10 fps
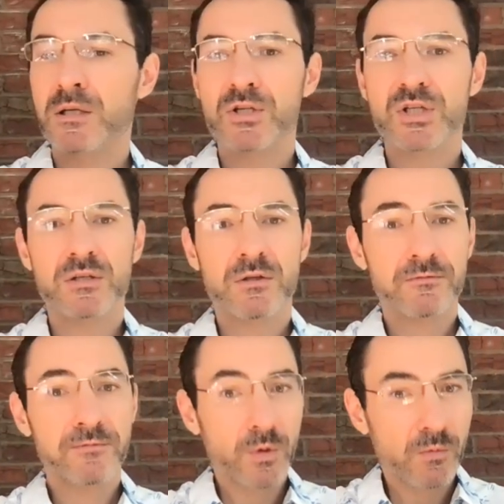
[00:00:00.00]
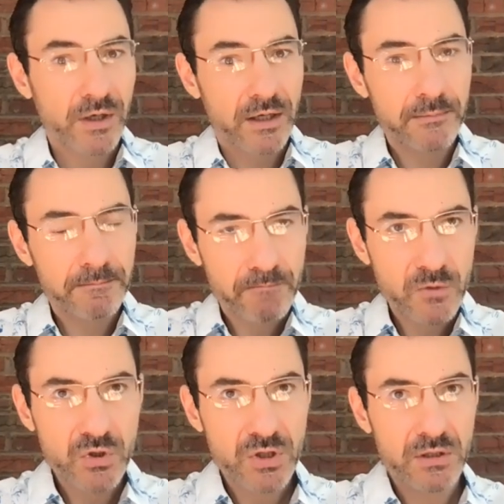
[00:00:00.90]
She did a full workup.
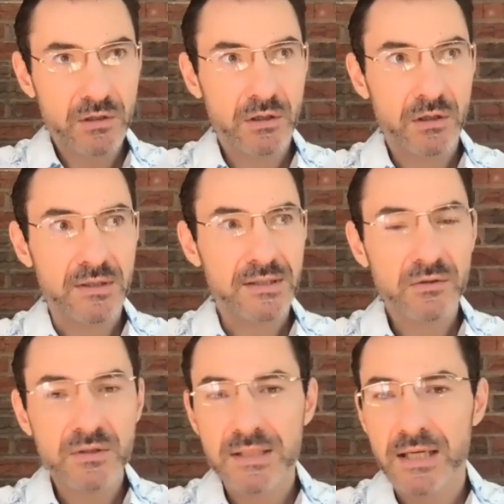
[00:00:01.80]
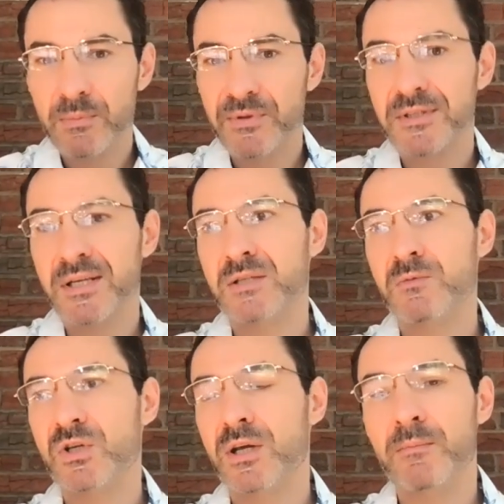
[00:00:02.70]
So she did a tilt table test,
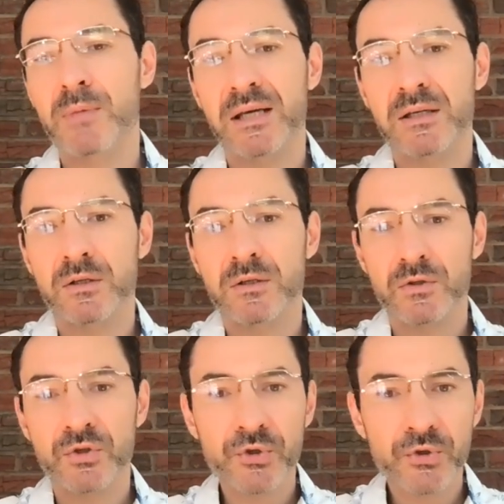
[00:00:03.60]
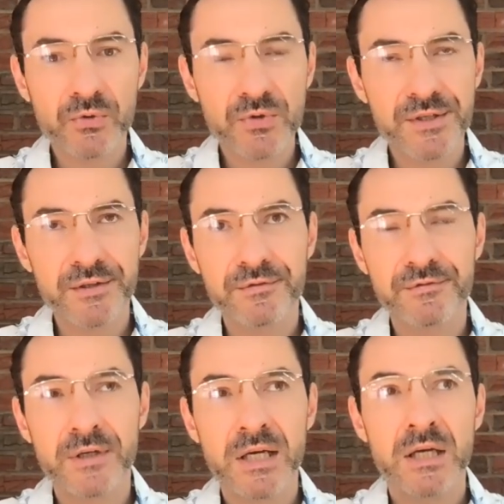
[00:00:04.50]
which came back inconclusive.